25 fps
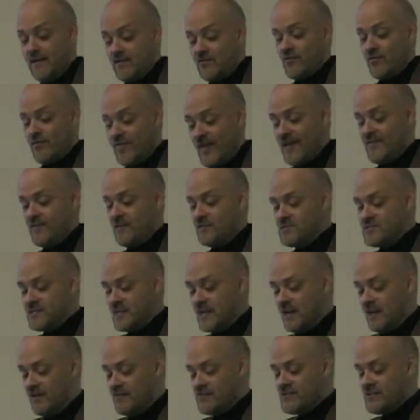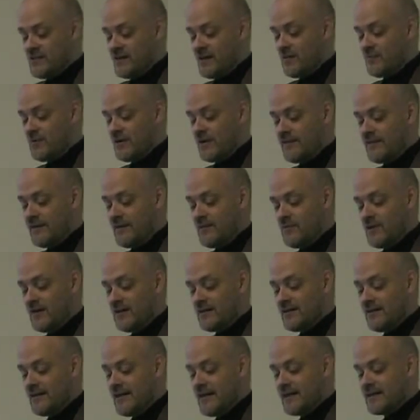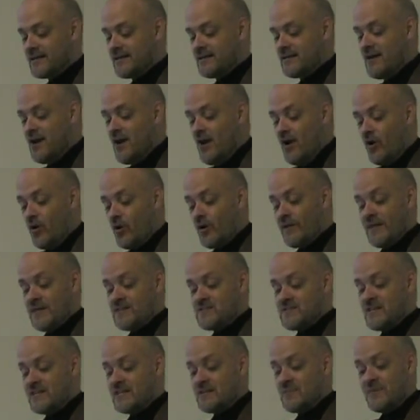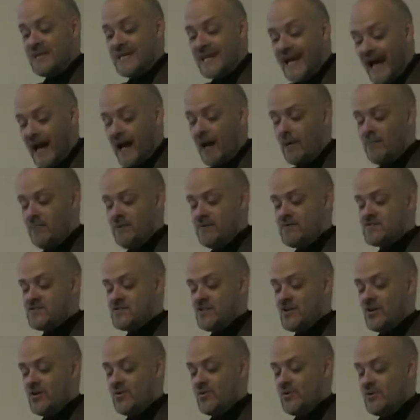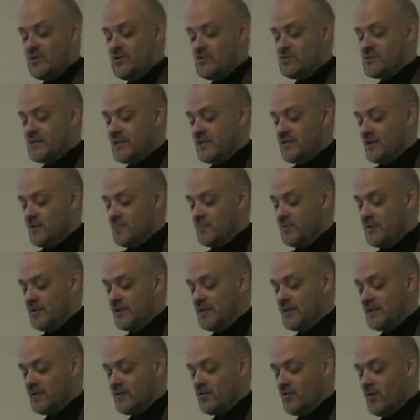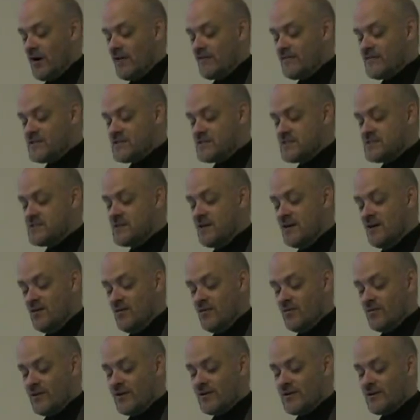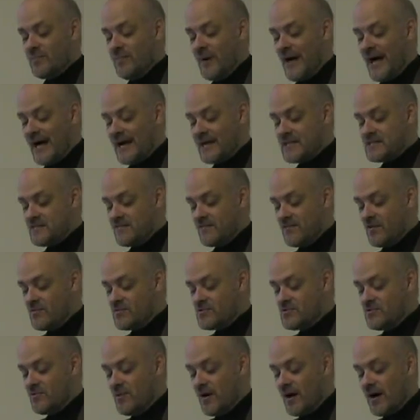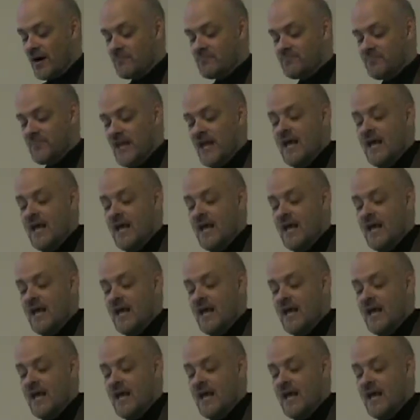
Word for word: Either they themselves are wealthy and well connected, or they seek to become so using their political offices, or they're in the pockets of those who are.